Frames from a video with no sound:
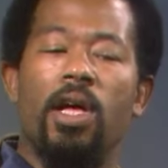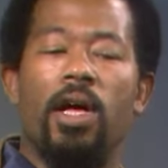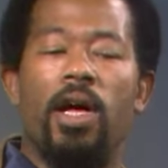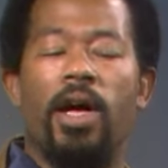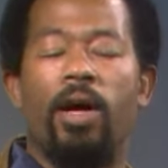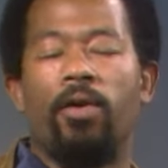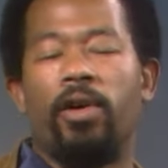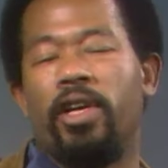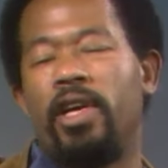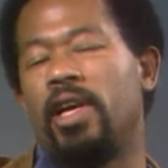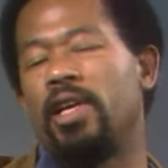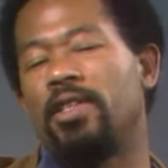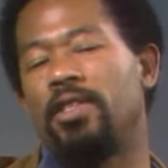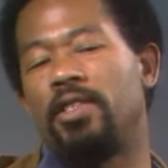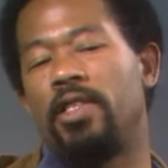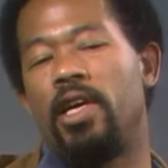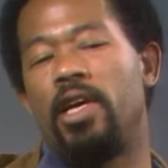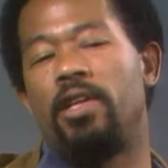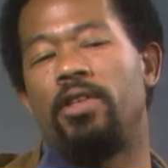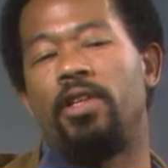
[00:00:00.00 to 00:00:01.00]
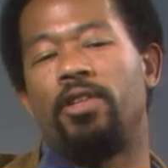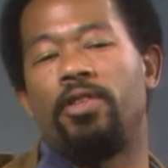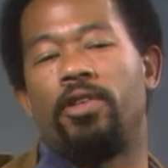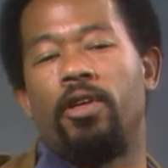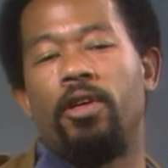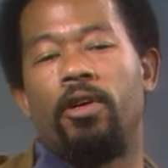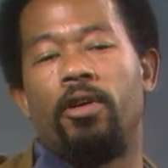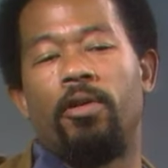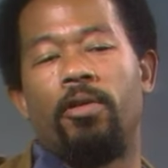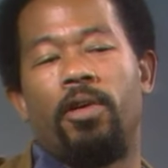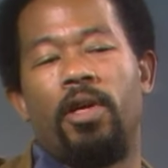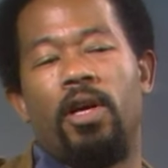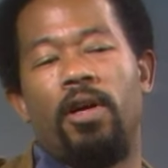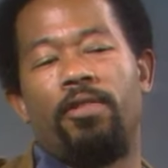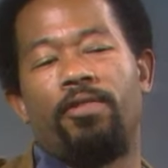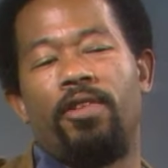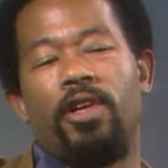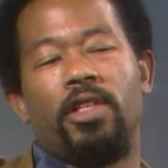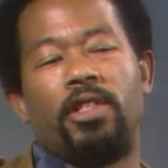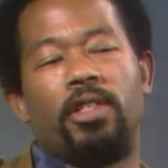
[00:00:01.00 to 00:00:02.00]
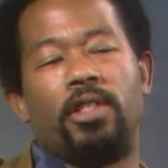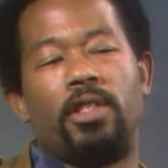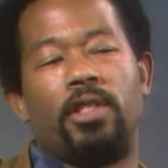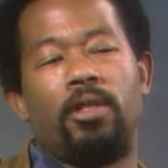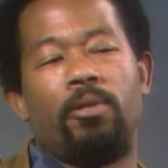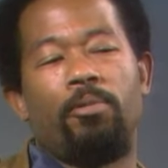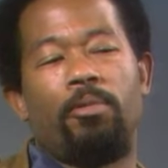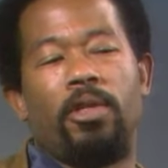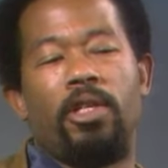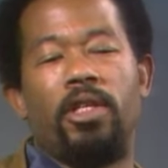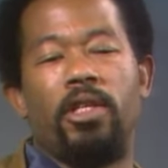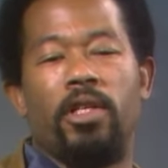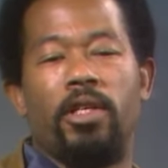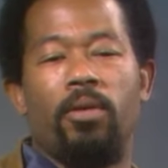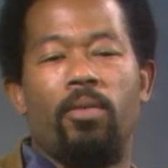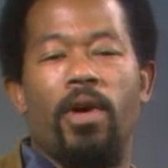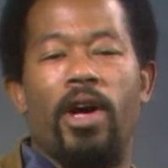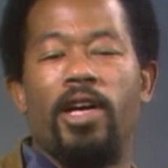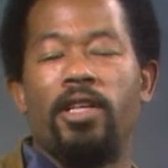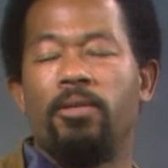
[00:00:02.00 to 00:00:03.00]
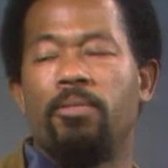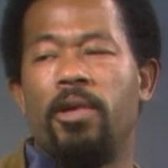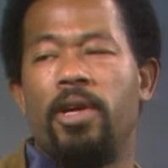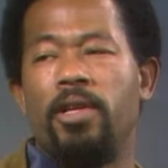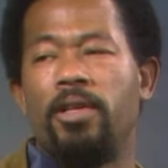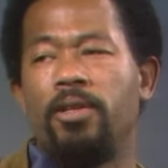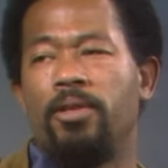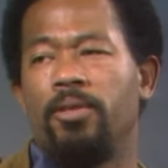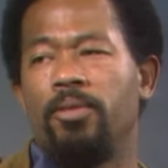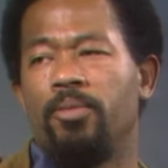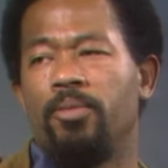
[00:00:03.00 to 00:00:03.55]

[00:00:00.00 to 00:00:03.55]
I can't say that they're functioning in a politically wise manner.